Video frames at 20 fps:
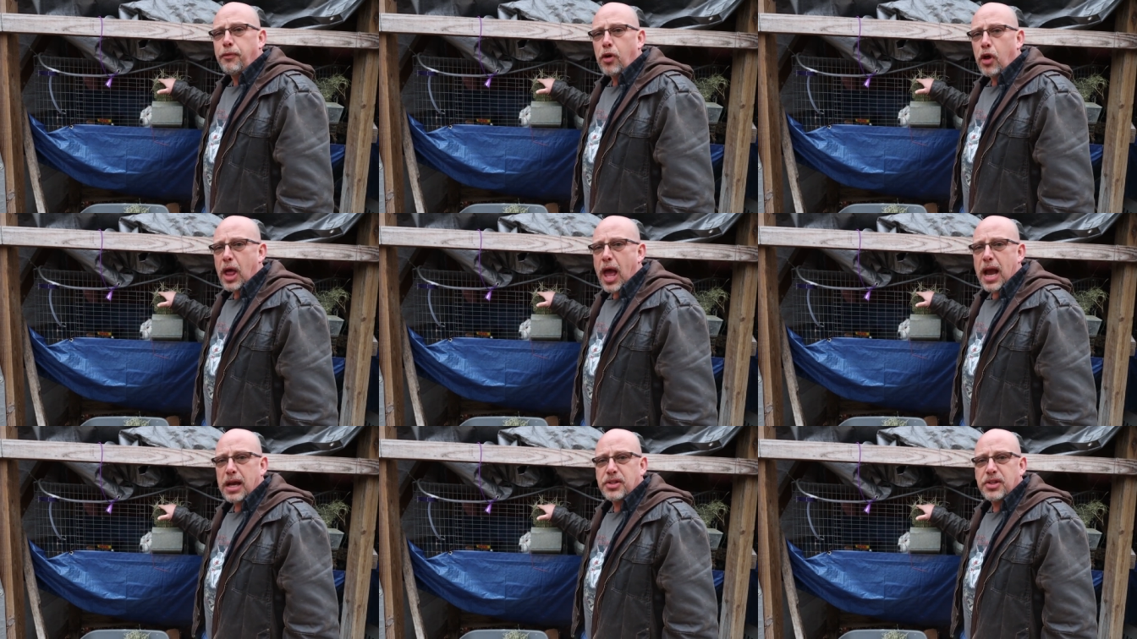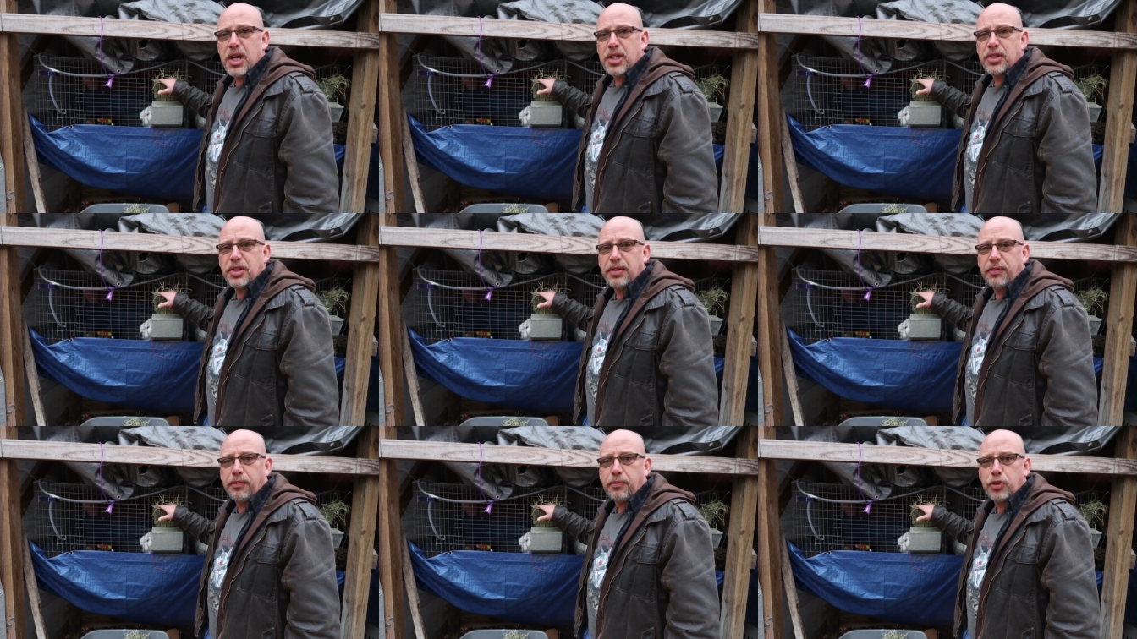full
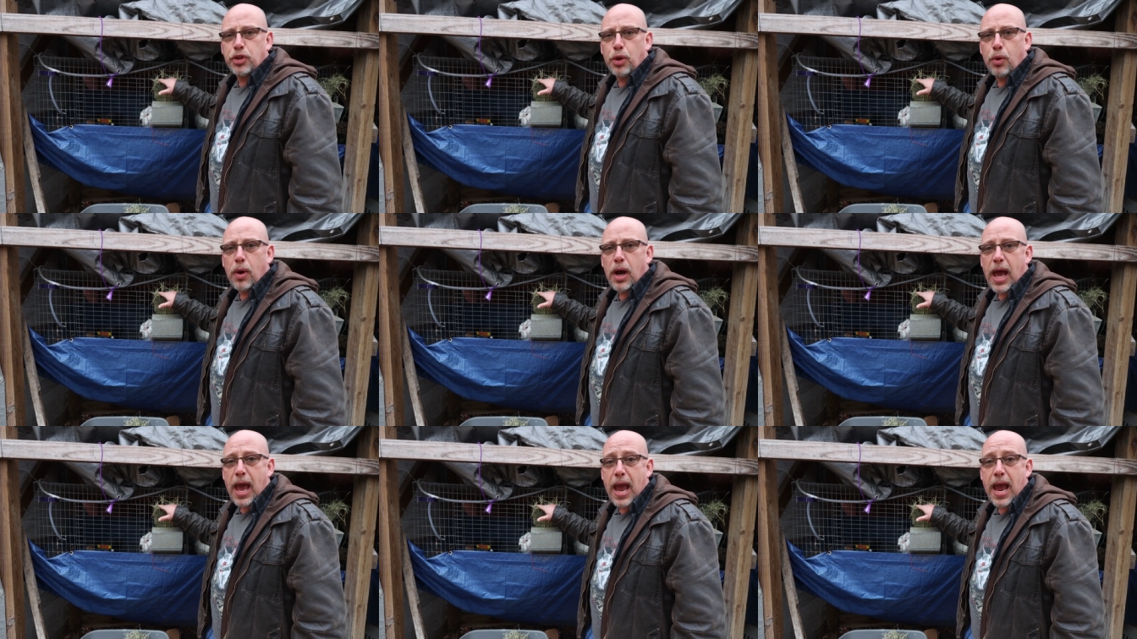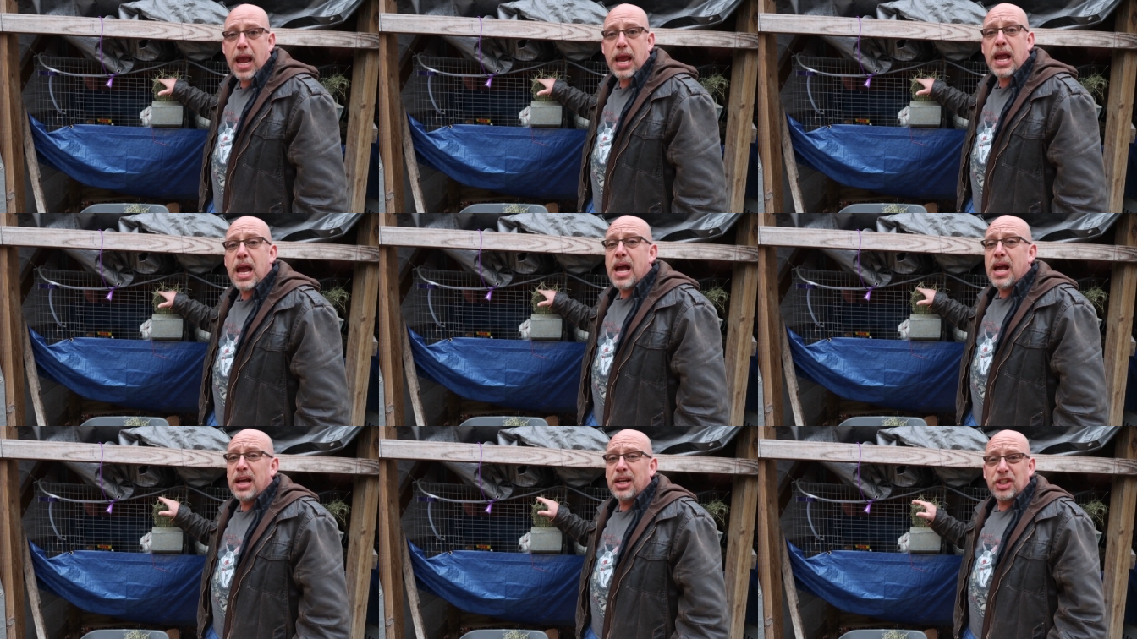access to, to a
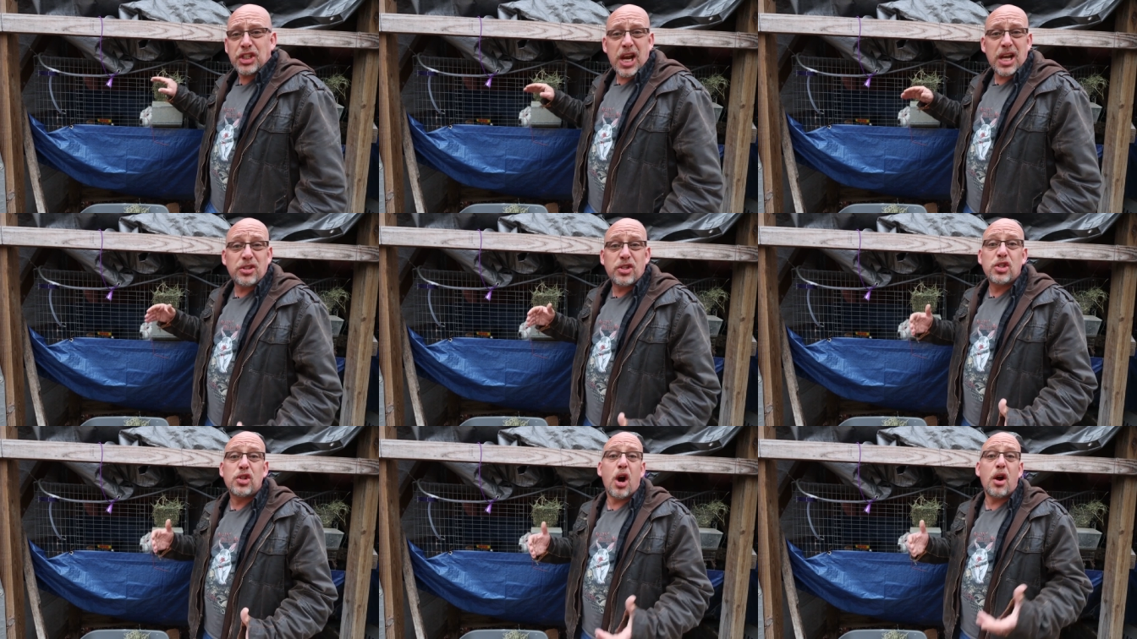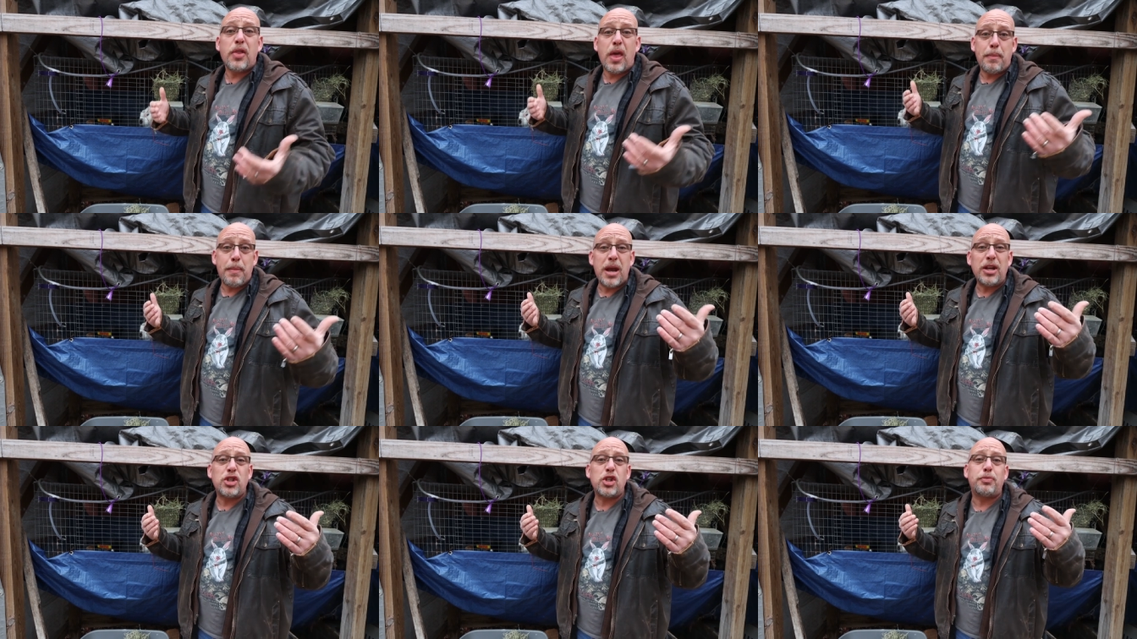hay. Chances are
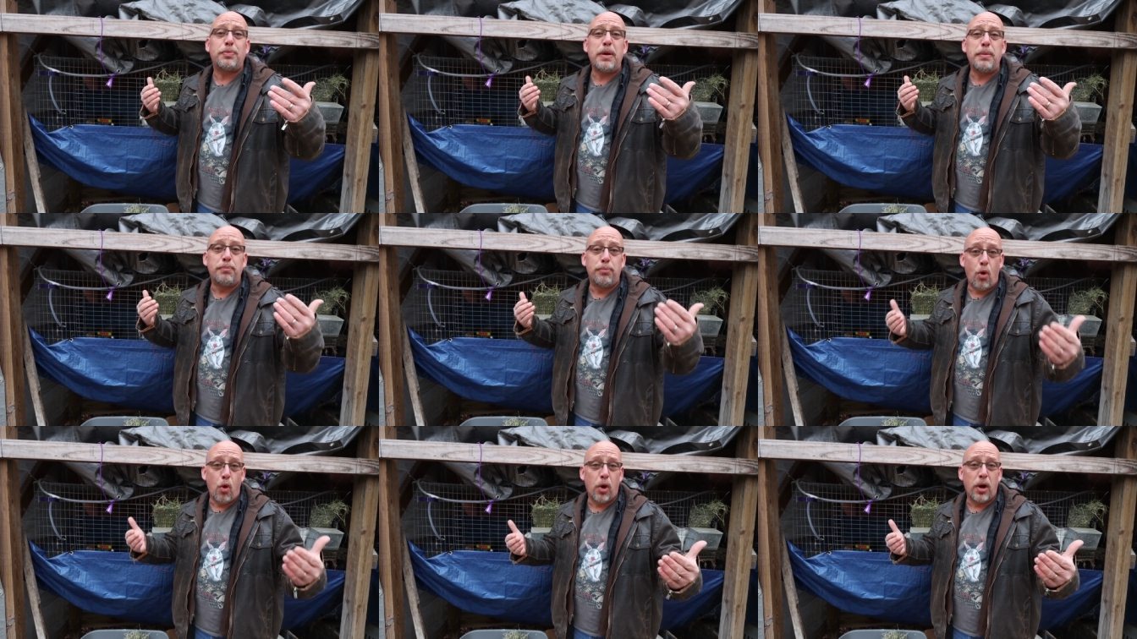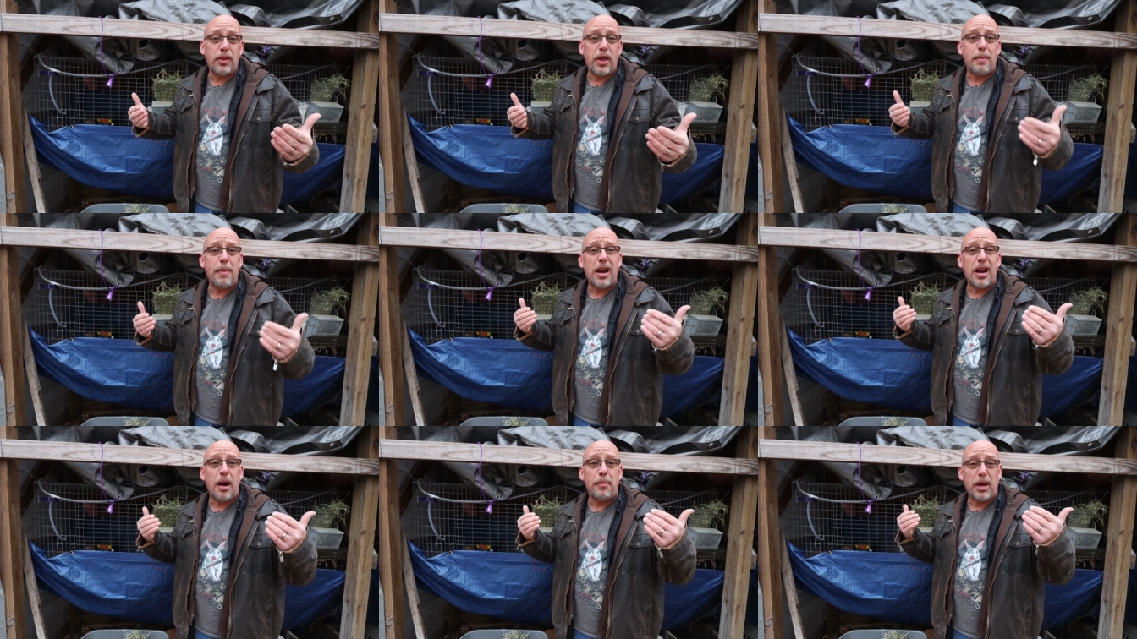they may just be bored.
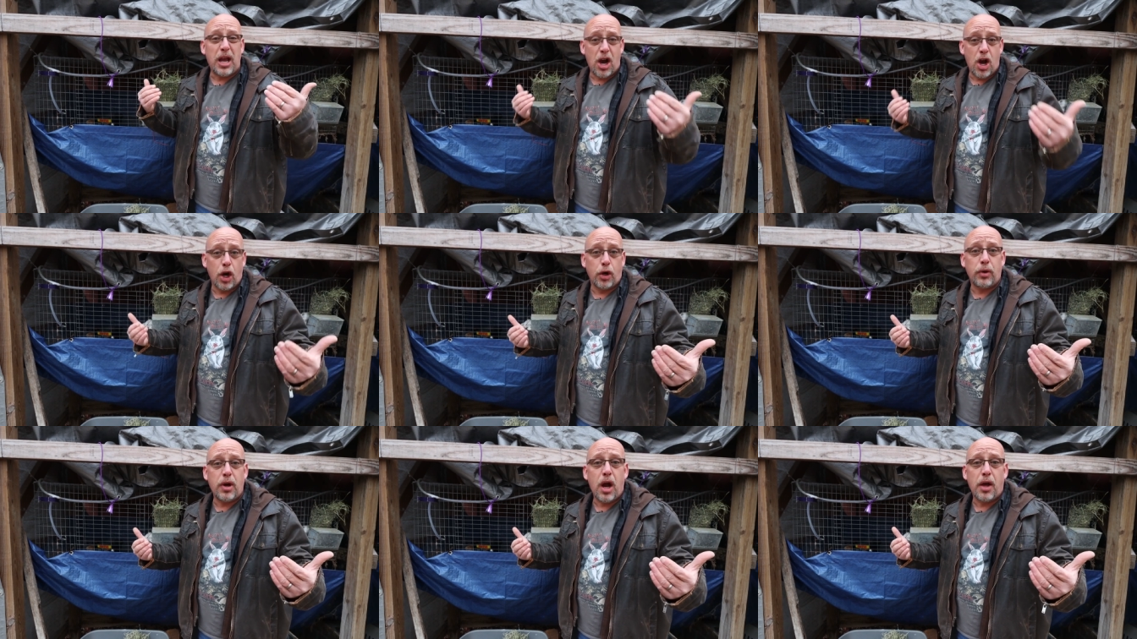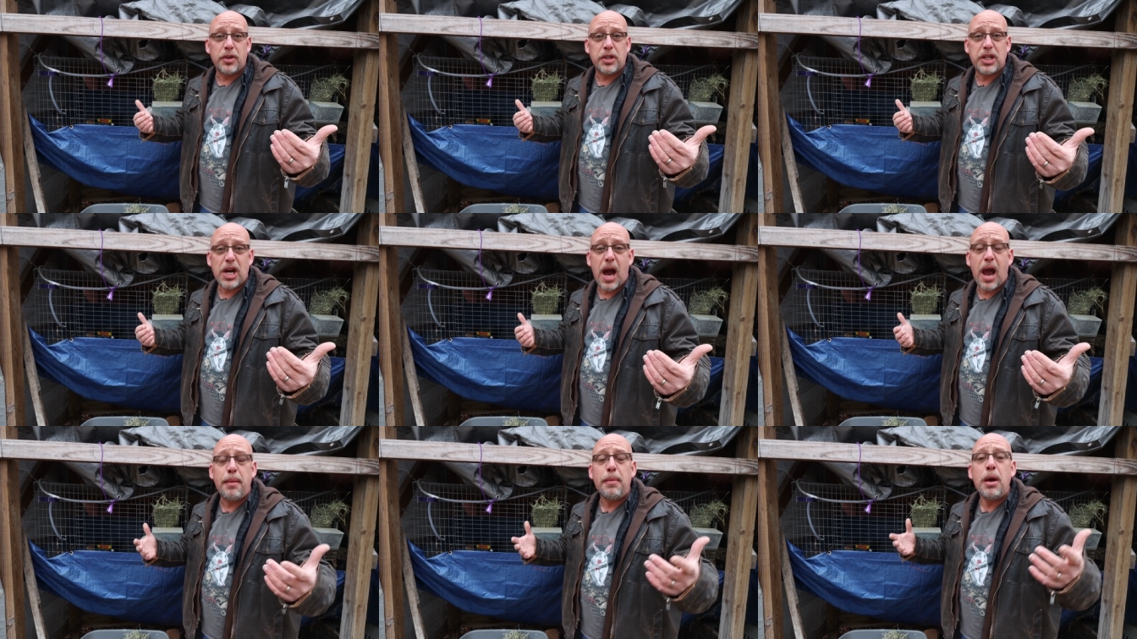They may not be hungry all the
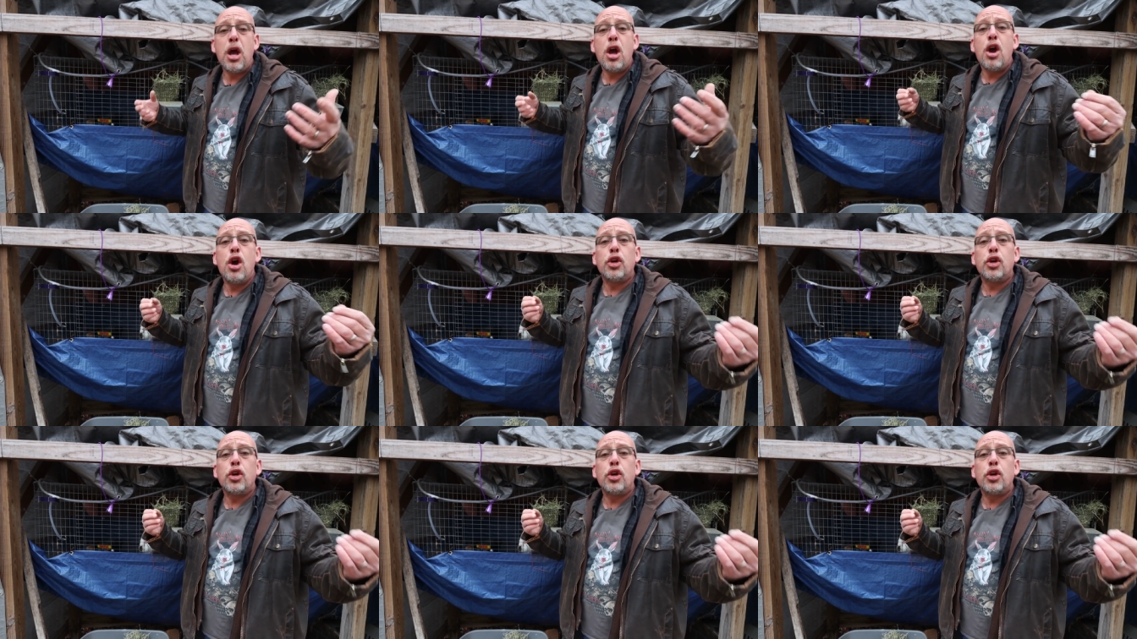time.